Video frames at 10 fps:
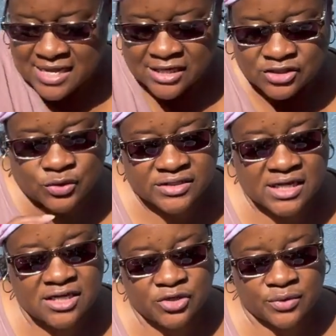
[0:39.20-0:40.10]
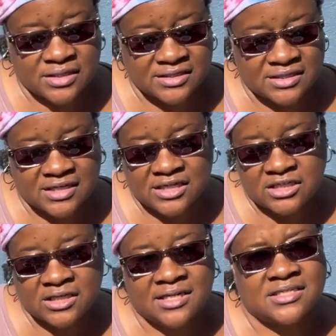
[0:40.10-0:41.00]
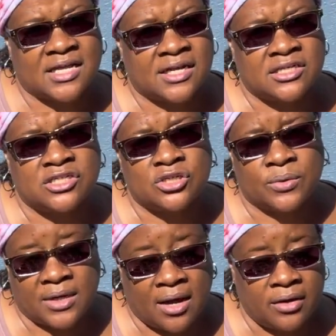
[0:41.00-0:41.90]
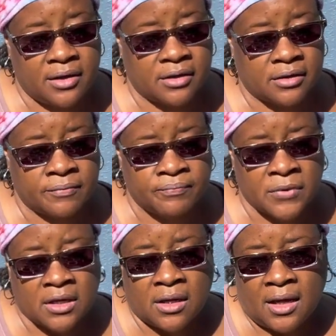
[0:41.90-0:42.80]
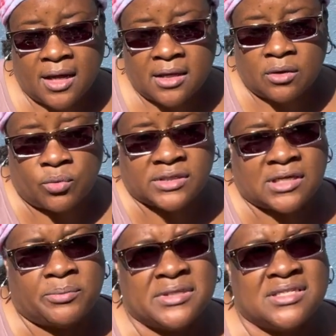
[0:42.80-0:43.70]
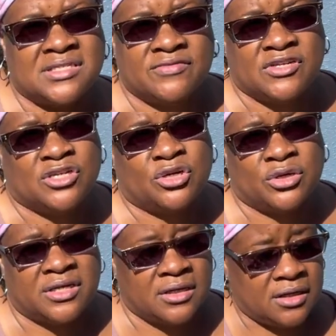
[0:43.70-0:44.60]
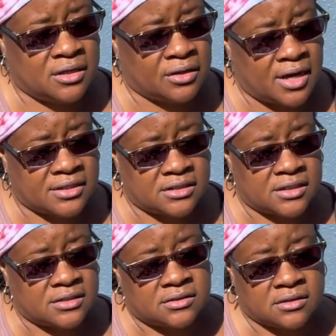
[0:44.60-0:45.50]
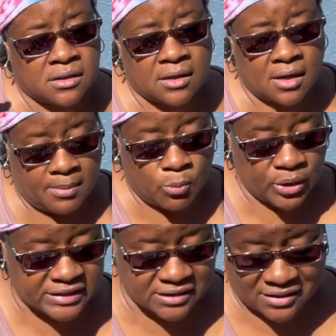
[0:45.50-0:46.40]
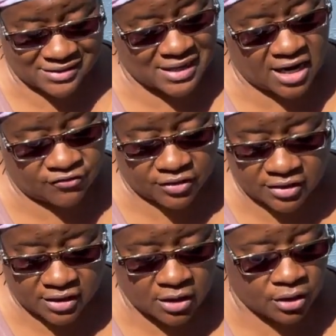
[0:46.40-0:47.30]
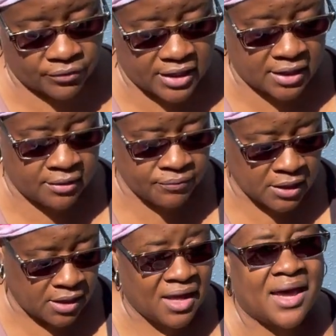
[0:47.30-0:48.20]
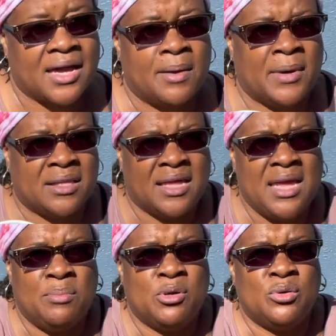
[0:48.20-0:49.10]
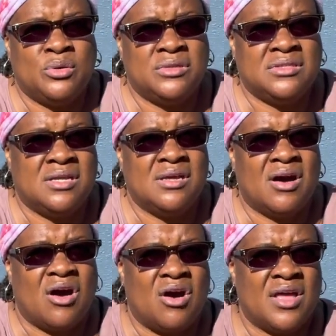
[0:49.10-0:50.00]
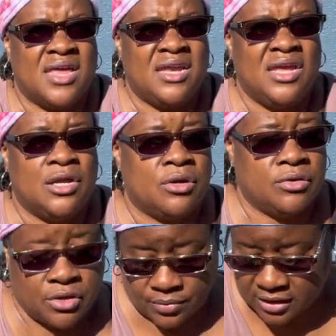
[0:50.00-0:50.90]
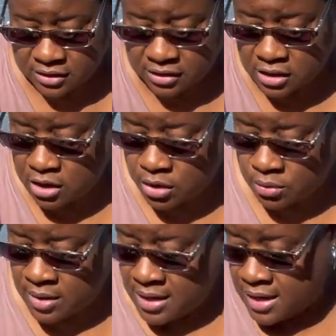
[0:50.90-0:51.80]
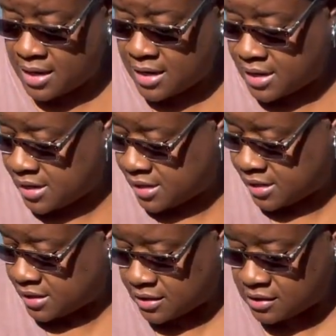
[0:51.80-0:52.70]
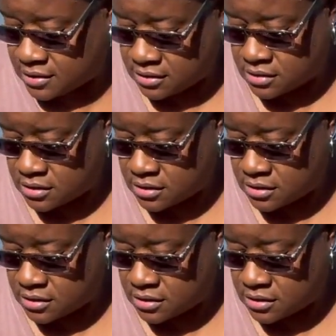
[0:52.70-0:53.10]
So instead of doing this in the kitchen, I decided to do it out here. And then once I put the sifted dirt in here, I just moistened everything already. I got my labels all in here, they're ready to go, and